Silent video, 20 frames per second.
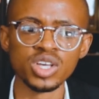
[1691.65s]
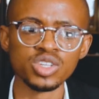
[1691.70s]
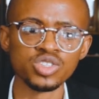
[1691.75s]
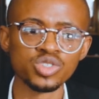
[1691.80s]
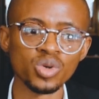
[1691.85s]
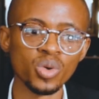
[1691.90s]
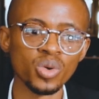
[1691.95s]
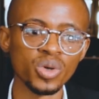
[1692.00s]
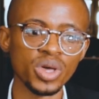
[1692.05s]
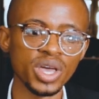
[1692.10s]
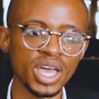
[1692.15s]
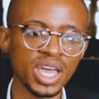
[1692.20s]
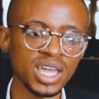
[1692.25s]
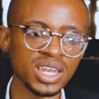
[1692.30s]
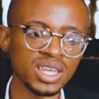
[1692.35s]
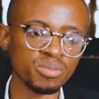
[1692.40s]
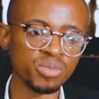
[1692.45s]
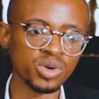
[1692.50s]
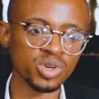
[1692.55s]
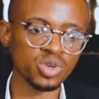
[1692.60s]
So
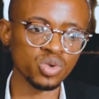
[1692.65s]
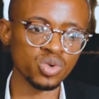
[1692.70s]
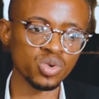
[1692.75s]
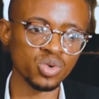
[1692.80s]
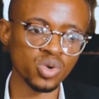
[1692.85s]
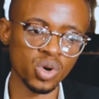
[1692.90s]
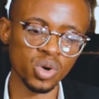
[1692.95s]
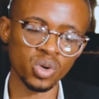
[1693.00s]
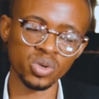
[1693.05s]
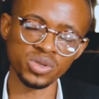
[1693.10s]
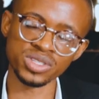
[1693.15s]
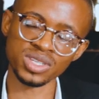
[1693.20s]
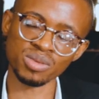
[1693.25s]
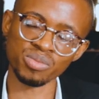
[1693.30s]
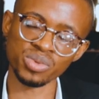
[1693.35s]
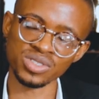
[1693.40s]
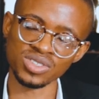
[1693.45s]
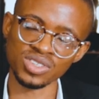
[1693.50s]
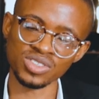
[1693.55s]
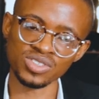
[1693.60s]
anybody who holds a
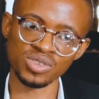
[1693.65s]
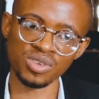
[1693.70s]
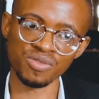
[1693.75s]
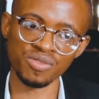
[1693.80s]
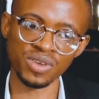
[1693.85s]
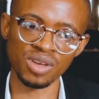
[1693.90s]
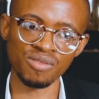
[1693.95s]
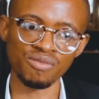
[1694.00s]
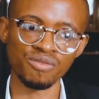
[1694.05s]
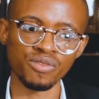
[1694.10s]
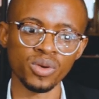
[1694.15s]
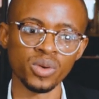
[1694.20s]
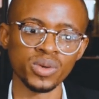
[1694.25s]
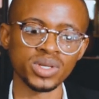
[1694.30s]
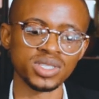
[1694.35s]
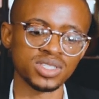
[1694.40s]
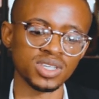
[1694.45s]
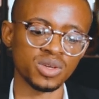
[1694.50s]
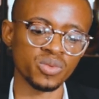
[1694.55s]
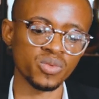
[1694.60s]
position of
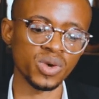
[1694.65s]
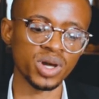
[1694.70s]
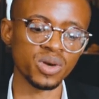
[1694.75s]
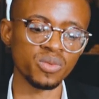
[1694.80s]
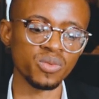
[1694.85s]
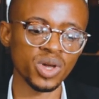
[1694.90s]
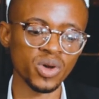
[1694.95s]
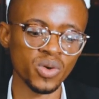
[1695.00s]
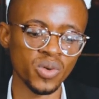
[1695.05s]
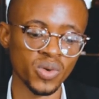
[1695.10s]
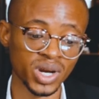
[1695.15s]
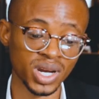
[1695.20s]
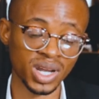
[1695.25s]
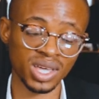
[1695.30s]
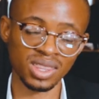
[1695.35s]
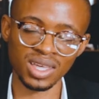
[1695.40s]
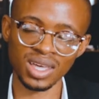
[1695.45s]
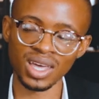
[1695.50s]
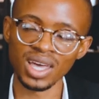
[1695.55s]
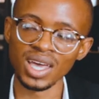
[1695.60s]
influence in one way or
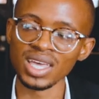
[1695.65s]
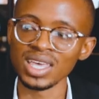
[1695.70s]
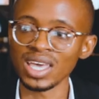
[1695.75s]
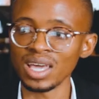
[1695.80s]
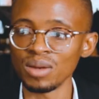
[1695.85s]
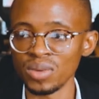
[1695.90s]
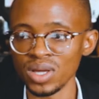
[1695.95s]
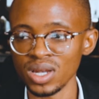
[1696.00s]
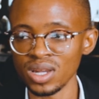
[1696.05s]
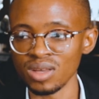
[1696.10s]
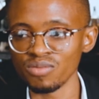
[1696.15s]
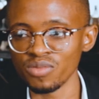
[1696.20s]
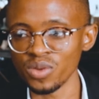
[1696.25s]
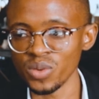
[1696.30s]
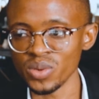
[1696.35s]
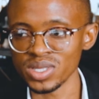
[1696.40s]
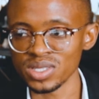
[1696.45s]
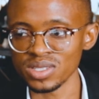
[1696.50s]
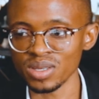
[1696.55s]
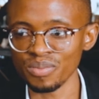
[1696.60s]
another can be an
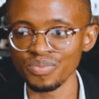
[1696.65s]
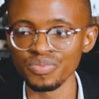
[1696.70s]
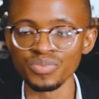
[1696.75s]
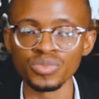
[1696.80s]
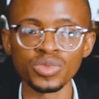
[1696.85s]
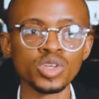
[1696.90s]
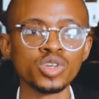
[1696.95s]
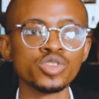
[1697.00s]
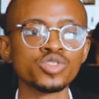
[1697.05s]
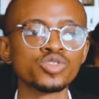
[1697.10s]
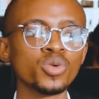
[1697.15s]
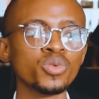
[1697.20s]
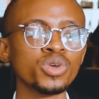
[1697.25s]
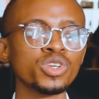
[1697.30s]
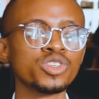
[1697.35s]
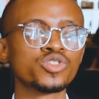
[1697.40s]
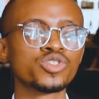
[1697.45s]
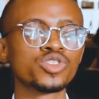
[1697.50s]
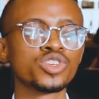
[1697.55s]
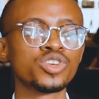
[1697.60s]
influencer. Mm, mm. so
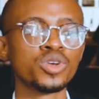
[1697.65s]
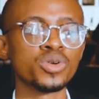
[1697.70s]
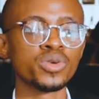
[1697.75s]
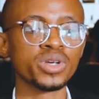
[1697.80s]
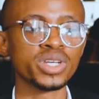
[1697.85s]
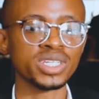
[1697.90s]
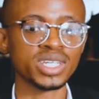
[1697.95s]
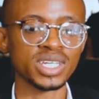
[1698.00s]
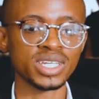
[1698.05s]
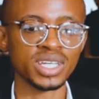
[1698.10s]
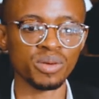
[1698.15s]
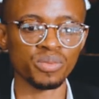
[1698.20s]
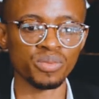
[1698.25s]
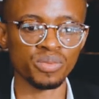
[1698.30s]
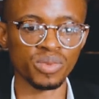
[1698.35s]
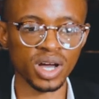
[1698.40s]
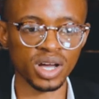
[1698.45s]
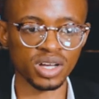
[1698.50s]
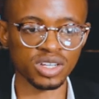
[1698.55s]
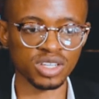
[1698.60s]
we curated a,
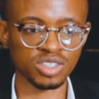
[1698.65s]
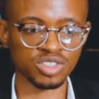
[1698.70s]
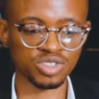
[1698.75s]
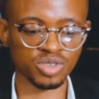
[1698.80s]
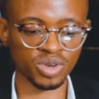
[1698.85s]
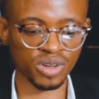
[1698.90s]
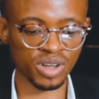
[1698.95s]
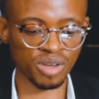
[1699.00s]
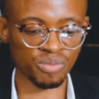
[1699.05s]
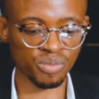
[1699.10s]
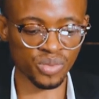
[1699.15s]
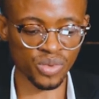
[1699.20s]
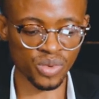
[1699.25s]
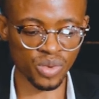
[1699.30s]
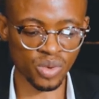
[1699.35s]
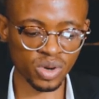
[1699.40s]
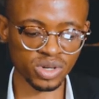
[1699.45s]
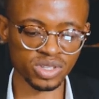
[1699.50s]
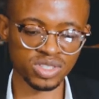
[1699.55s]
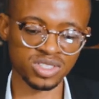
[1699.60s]
a, sort of a
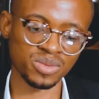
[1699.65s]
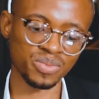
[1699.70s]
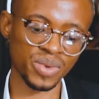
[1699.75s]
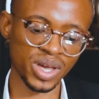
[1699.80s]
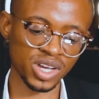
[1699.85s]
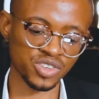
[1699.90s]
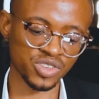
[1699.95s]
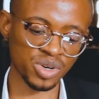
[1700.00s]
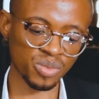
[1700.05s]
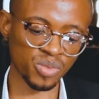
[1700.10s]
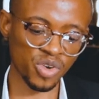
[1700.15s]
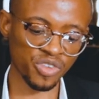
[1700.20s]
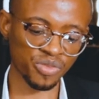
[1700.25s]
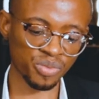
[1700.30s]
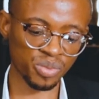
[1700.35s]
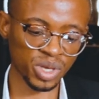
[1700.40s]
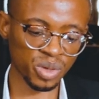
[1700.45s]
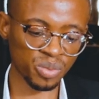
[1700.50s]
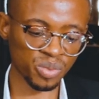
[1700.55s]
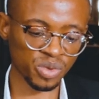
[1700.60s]
broad spectrum
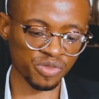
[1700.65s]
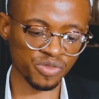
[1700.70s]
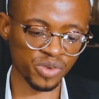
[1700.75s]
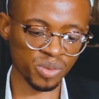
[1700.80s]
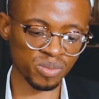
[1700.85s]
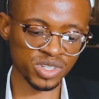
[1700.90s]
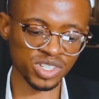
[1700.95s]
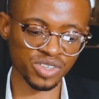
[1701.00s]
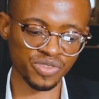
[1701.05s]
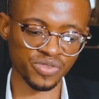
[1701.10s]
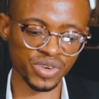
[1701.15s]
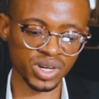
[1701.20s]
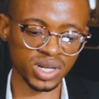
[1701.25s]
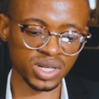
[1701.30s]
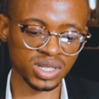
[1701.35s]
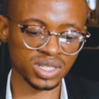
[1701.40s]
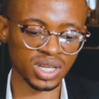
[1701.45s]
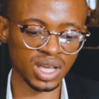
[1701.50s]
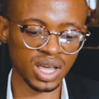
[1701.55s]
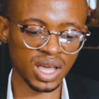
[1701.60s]
of people from
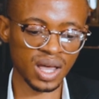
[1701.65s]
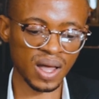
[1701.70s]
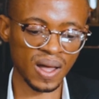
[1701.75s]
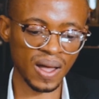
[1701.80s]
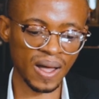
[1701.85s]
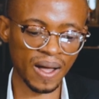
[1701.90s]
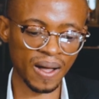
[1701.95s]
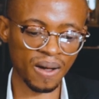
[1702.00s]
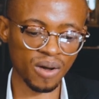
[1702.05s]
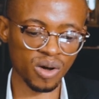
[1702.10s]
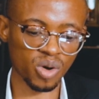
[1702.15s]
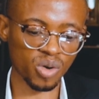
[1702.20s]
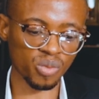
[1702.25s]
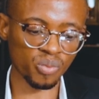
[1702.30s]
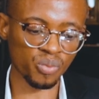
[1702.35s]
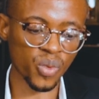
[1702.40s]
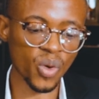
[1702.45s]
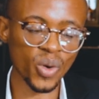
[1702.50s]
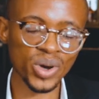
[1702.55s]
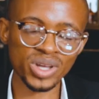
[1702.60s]
different uh,
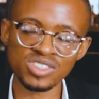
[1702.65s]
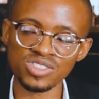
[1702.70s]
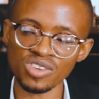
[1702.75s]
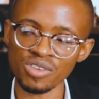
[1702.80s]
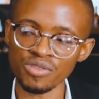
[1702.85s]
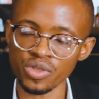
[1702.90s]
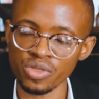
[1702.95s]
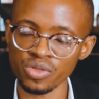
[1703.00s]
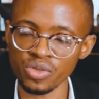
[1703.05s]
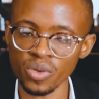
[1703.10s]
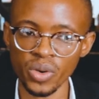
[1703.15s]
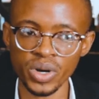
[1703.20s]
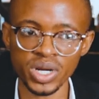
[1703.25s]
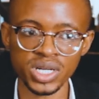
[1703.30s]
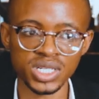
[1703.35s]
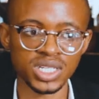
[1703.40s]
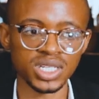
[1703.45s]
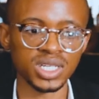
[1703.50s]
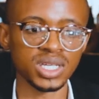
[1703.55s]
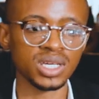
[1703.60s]
points of
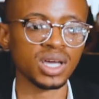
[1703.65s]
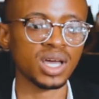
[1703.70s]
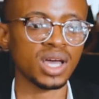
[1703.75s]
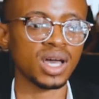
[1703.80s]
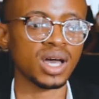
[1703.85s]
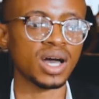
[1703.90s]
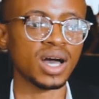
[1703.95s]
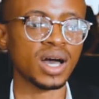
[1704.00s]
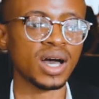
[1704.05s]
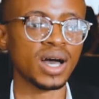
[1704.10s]
authority mm.